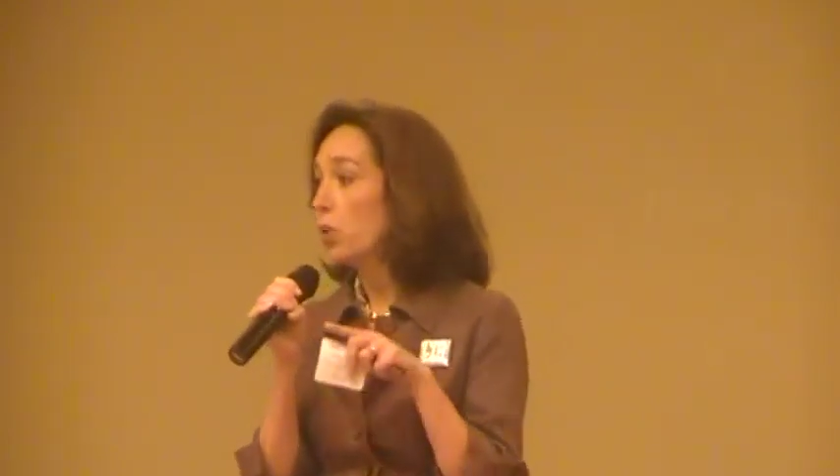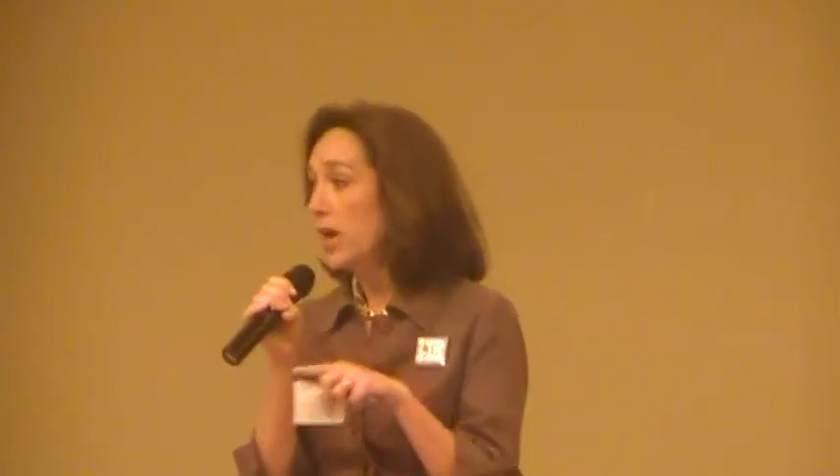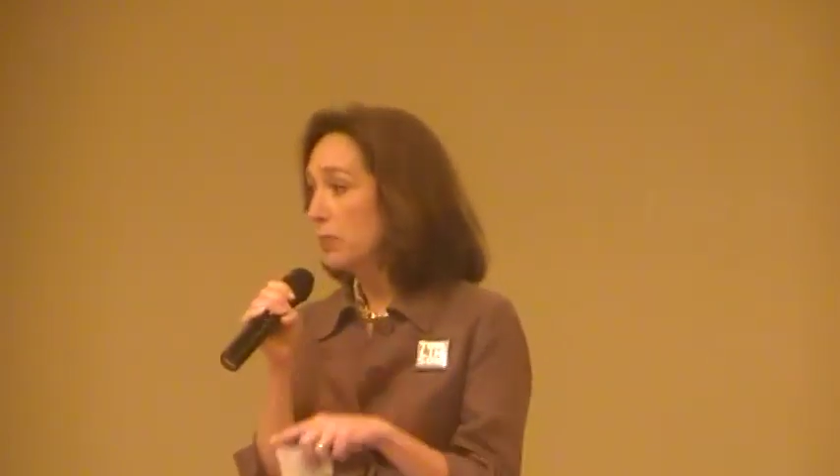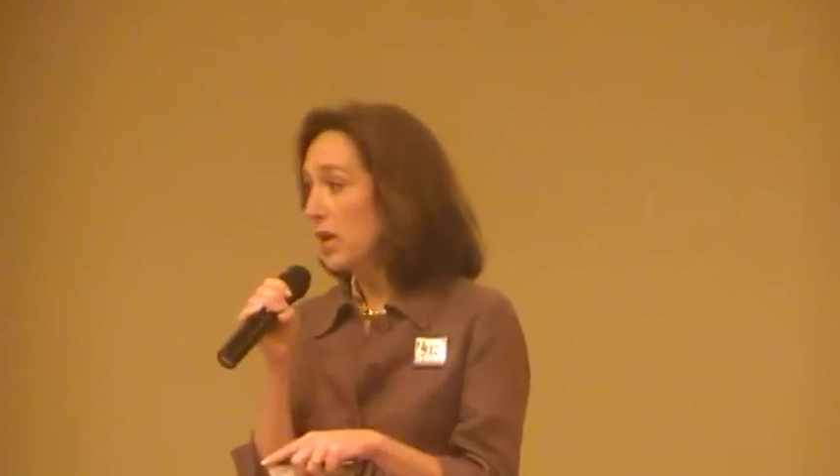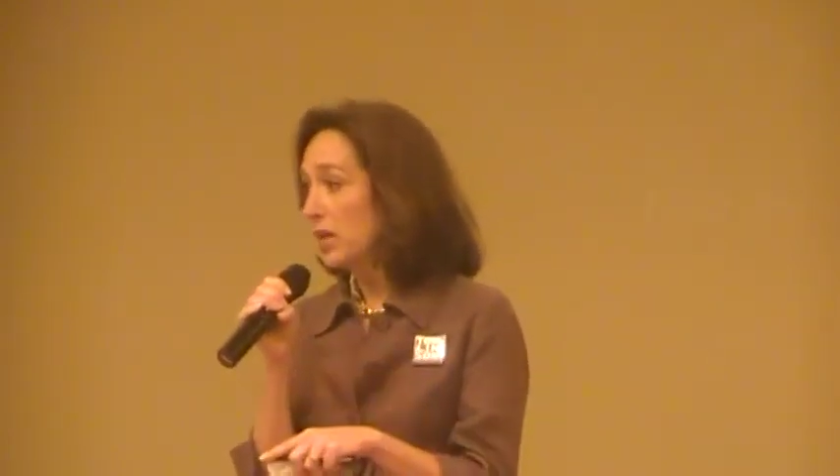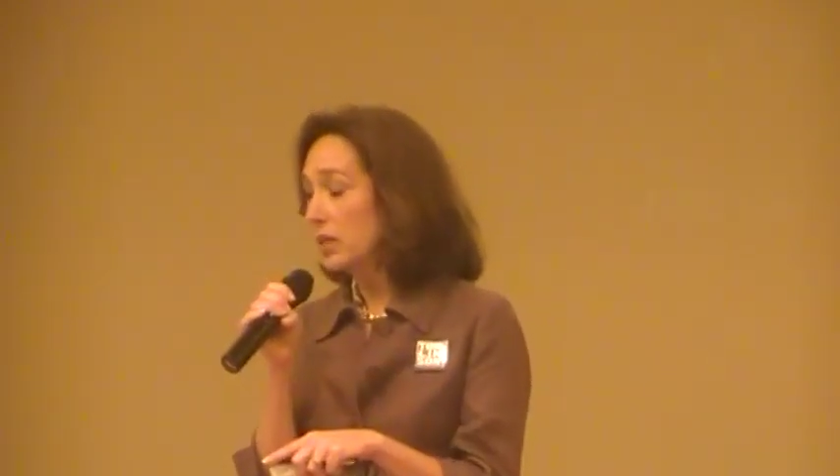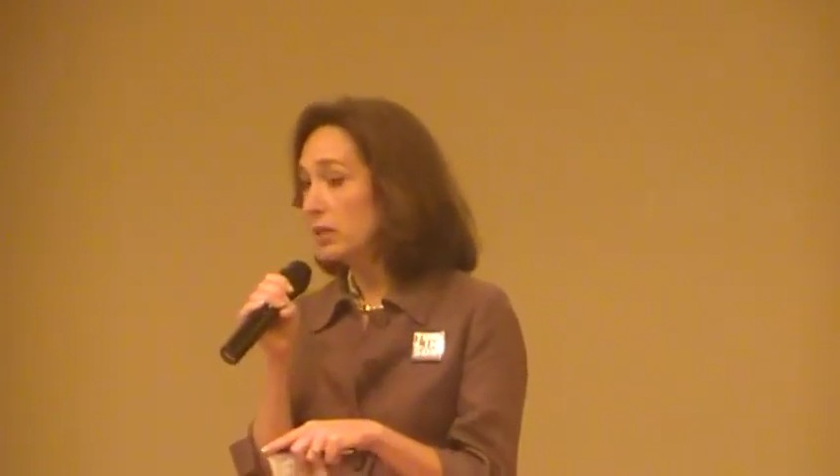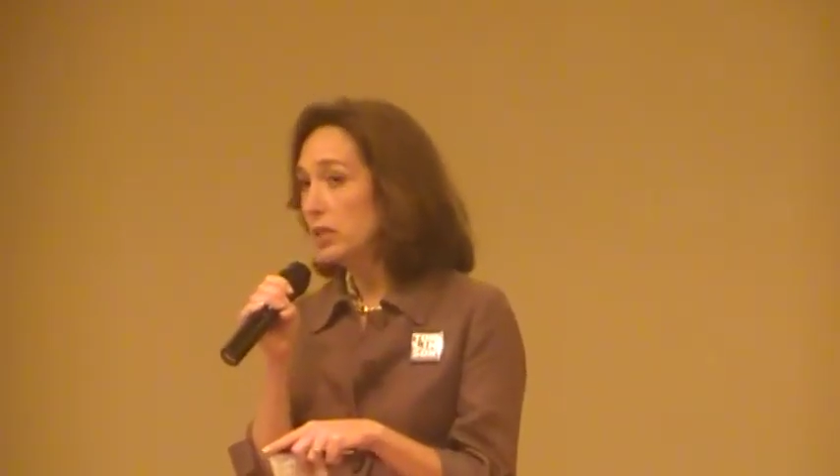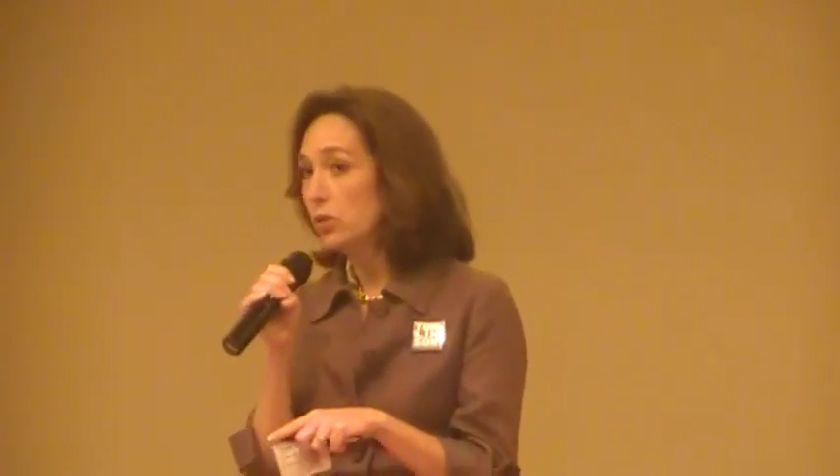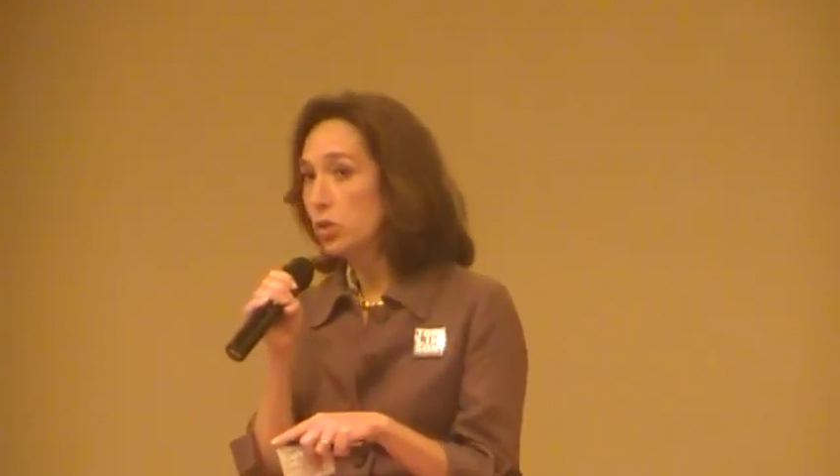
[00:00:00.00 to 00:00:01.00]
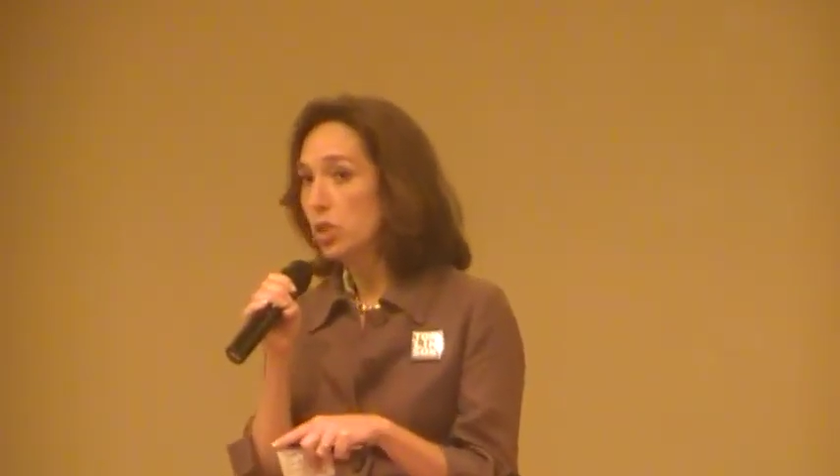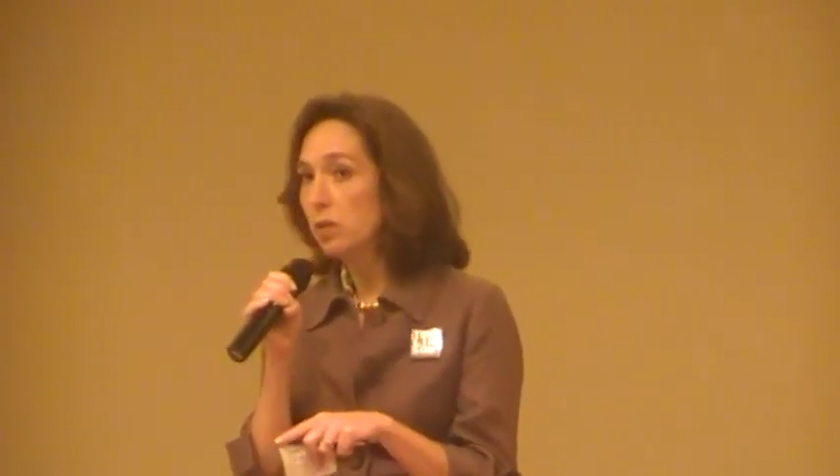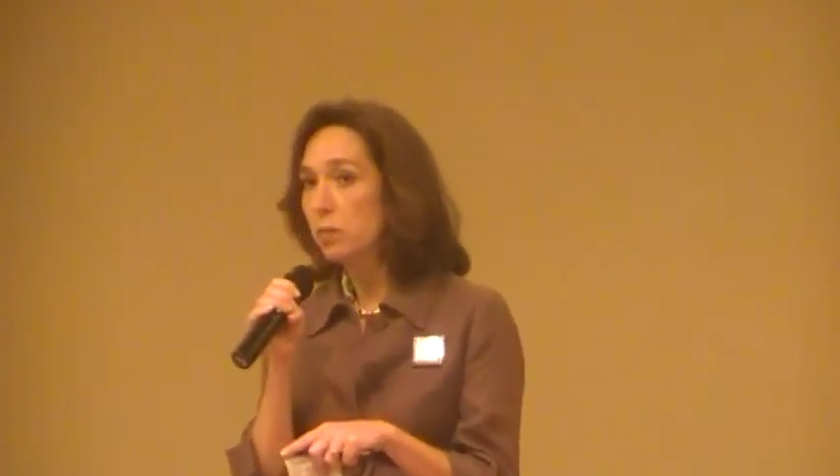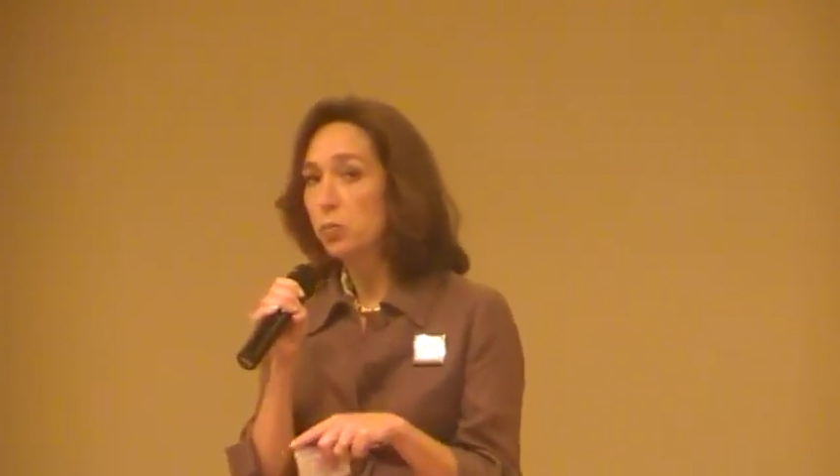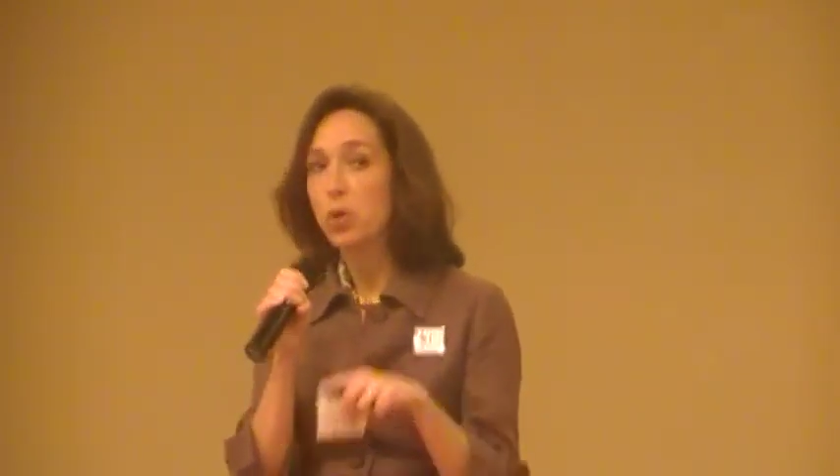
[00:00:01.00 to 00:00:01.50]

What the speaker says: pragmatic leadership,